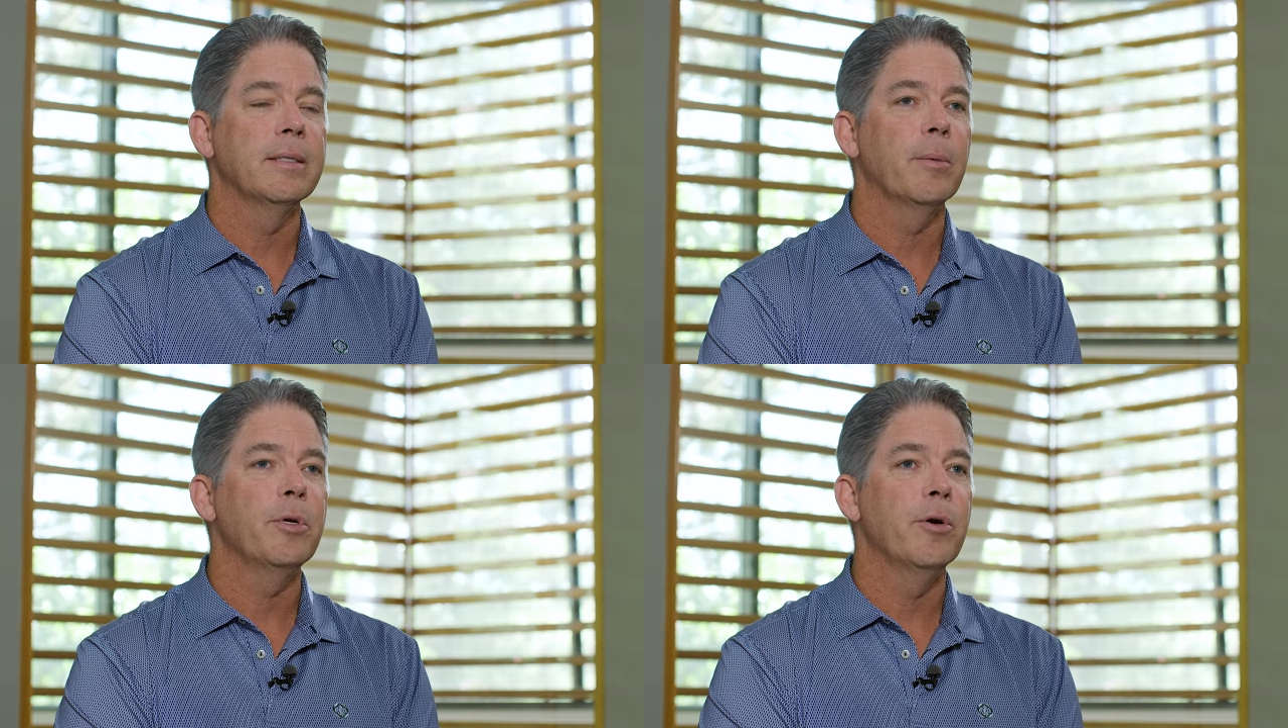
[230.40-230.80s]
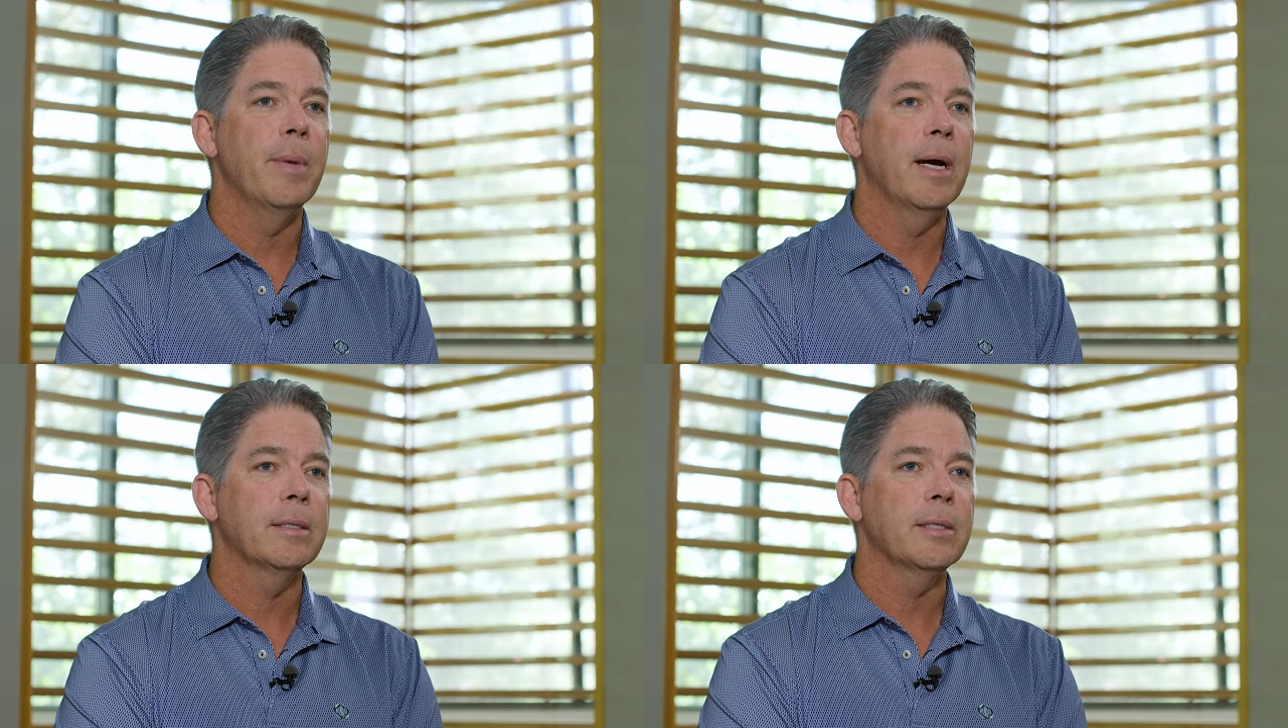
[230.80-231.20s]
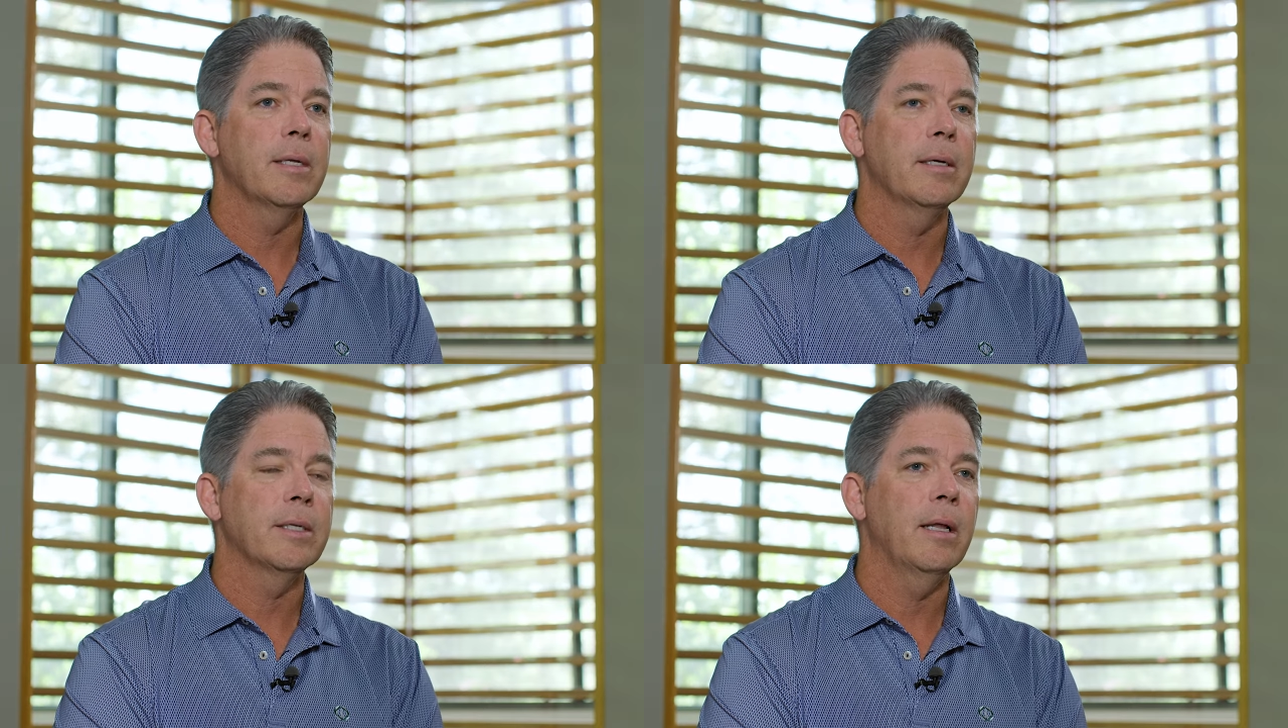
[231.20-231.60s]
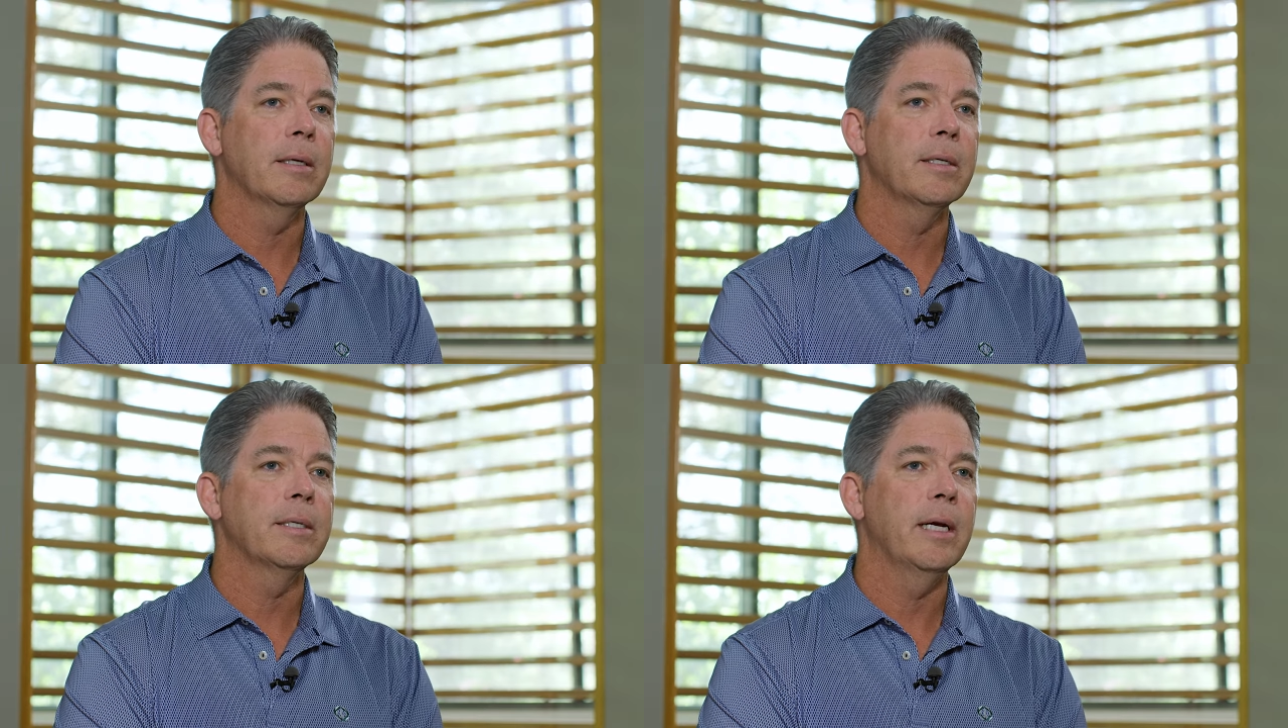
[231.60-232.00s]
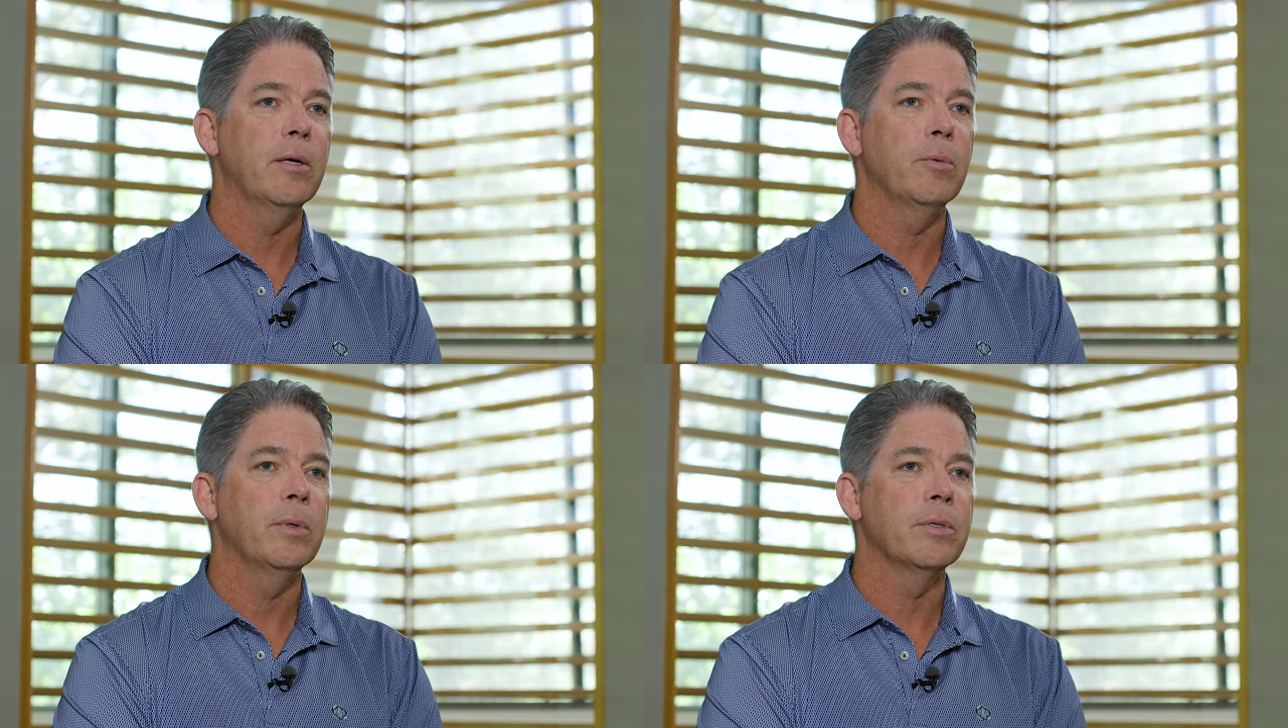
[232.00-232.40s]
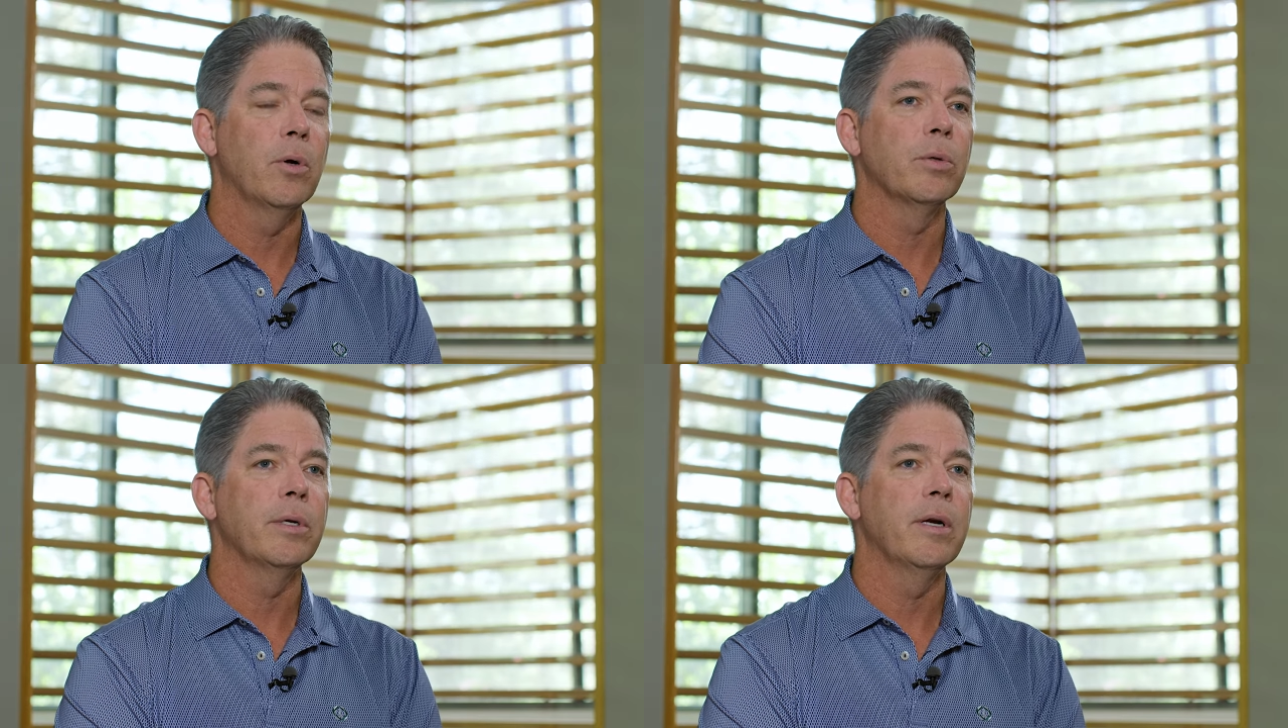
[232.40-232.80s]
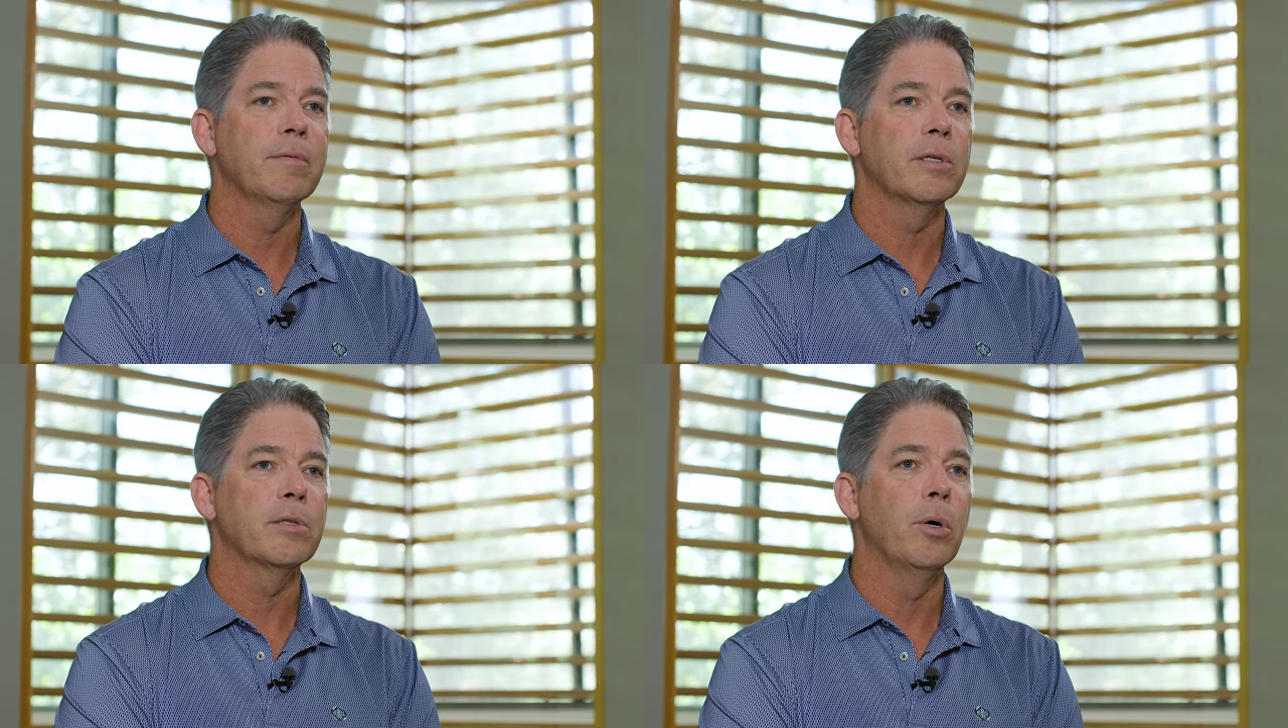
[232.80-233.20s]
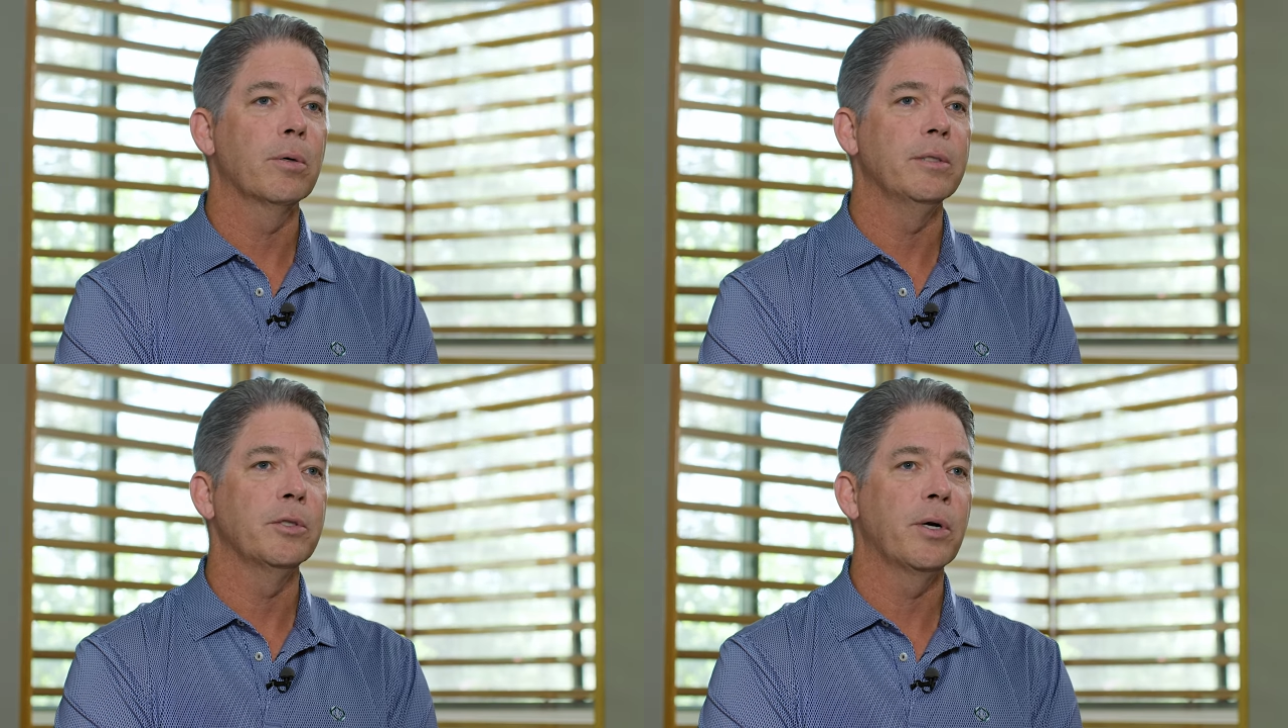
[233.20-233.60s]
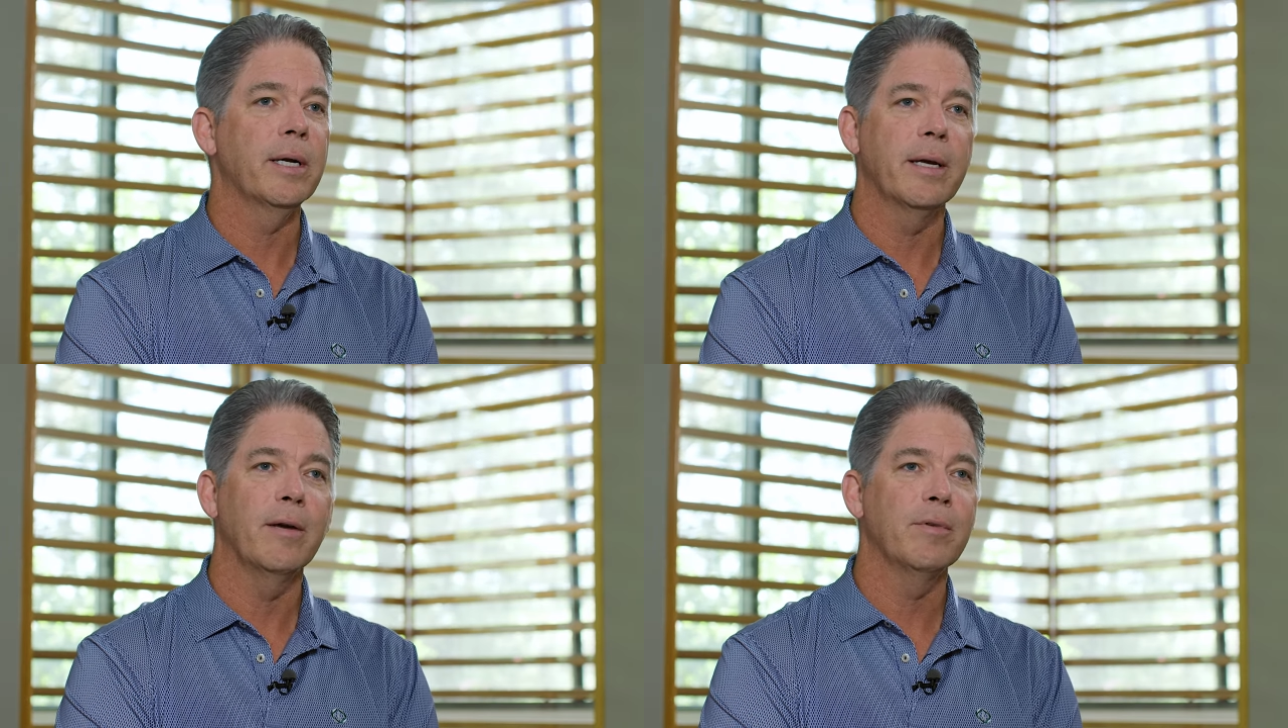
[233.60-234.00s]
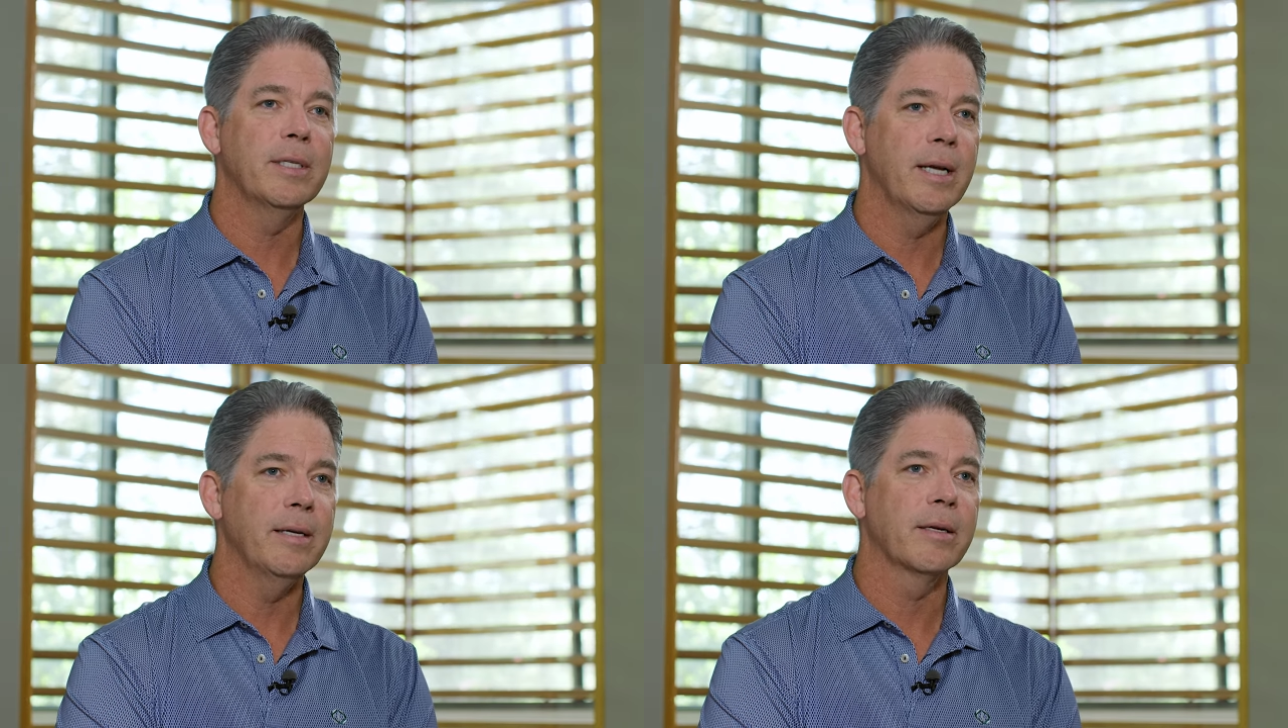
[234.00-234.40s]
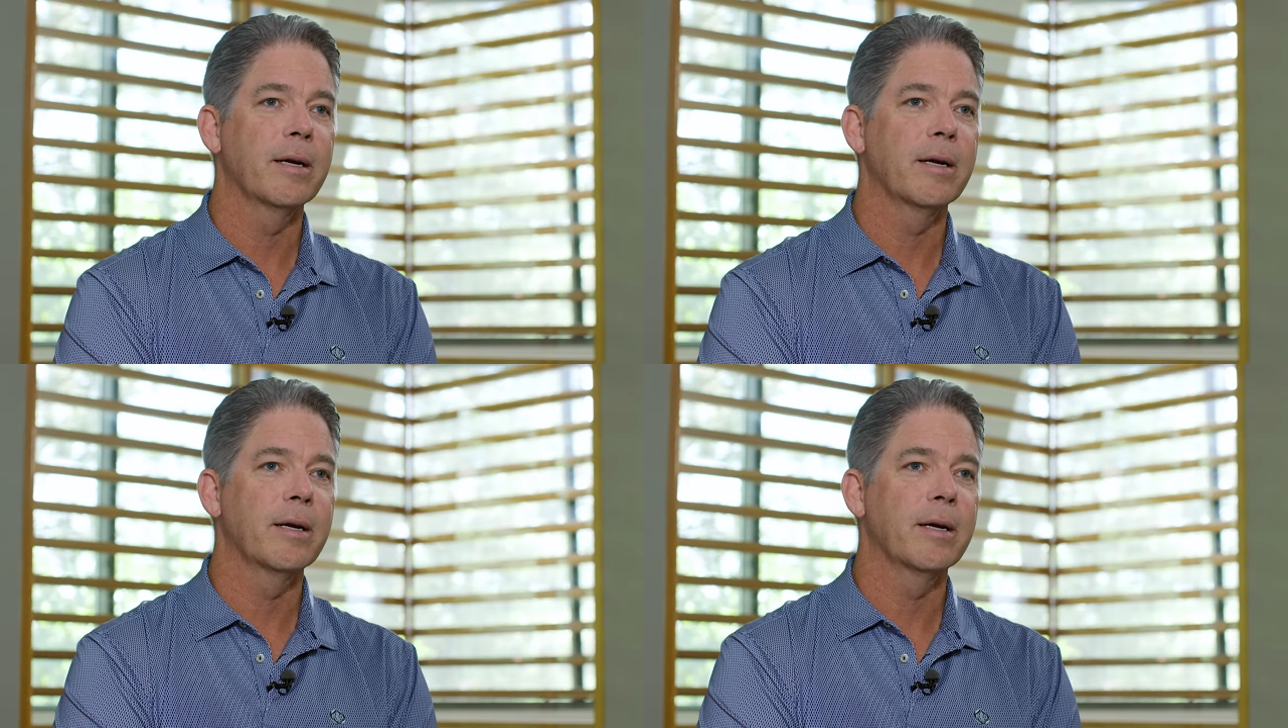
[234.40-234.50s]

WMS, as I like to say, was old enough to smoke and drink in every state in the